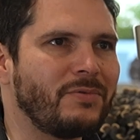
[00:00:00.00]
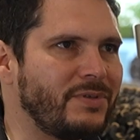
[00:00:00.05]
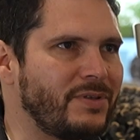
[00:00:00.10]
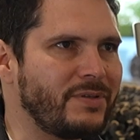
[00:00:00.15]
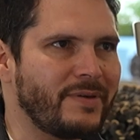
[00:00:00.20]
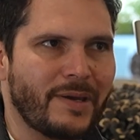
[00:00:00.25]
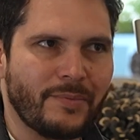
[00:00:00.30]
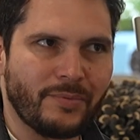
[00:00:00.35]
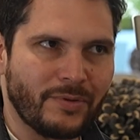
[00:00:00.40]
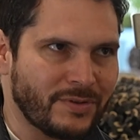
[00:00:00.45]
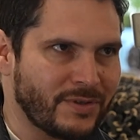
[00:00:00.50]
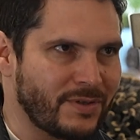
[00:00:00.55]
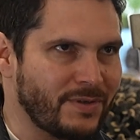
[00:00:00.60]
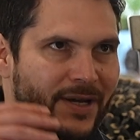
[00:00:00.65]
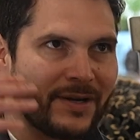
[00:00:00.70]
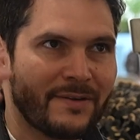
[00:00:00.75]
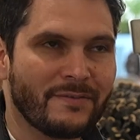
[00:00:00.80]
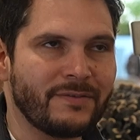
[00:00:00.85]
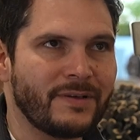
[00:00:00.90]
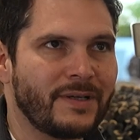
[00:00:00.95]
would you able
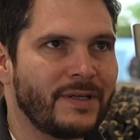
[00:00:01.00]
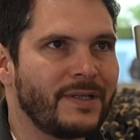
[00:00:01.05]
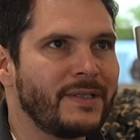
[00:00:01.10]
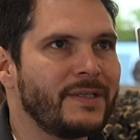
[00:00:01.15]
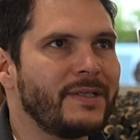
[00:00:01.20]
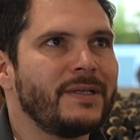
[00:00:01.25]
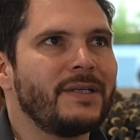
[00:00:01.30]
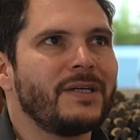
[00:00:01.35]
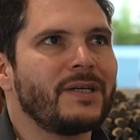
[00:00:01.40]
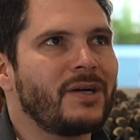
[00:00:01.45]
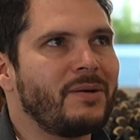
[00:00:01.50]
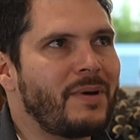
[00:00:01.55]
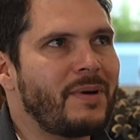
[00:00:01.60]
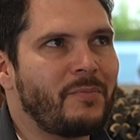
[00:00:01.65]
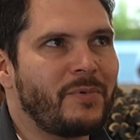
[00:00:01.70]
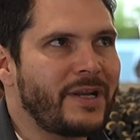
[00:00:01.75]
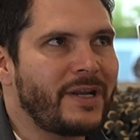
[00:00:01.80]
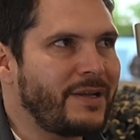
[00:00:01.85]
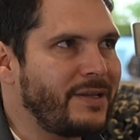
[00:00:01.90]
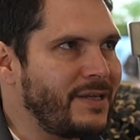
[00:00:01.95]
to kind of come
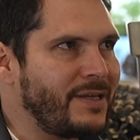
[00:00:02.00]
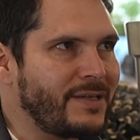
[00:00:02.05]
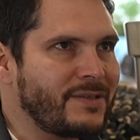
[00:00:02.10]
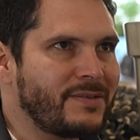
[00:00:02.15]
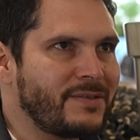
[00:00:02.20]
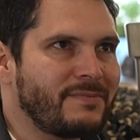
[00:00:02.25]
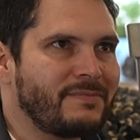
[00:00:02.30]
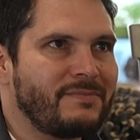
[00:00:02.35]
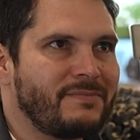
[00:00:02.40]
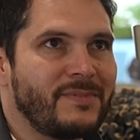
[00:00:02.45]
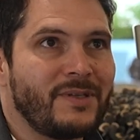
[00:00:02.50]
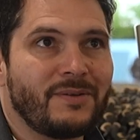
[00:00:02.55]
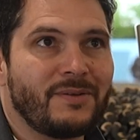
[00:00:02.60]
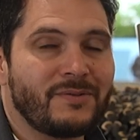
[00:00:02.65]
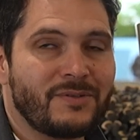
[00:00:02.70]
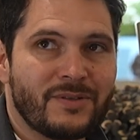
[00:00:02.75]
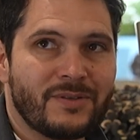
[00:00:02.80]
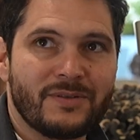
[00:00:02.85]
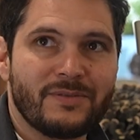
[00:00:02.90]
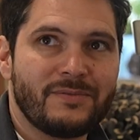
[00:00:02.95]
up with ideas,
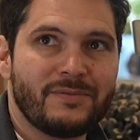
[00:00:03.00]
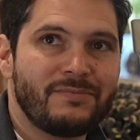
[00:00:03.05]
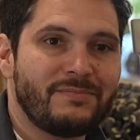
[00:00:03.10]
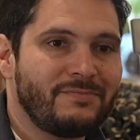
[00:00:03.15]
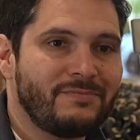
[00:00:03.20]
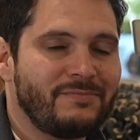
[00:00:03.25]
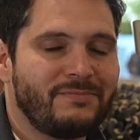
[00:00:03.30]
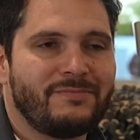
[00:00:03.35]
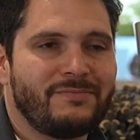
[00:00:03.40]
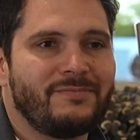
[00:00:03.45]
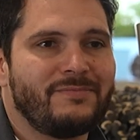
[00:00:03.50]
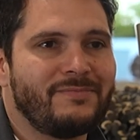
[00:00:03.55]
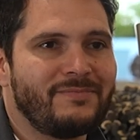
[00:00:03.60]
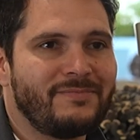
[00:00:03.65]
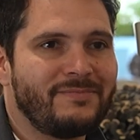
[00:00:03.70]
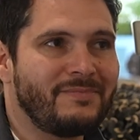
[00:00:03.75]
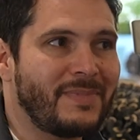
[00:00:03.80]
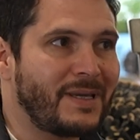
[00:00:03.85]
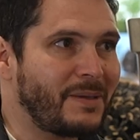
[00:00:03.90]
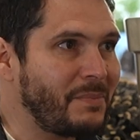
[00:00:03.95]
to
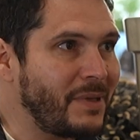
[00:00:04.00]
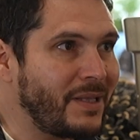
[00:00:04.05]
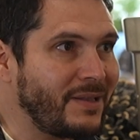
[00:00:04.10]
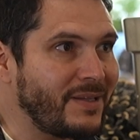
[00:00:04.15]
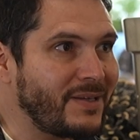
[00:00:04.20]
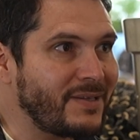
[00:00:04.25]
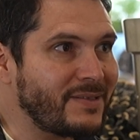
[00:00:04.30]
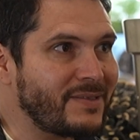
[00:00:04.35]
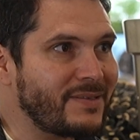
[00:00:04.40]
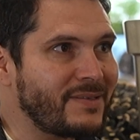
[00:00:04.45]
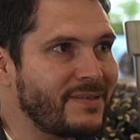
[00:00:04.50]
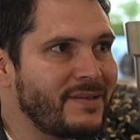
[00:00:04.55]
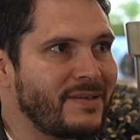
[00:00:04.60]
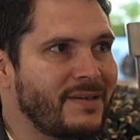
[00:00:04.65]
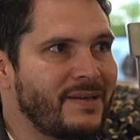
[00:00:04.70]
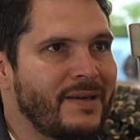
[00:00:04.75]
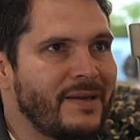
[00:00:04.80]
make buildings.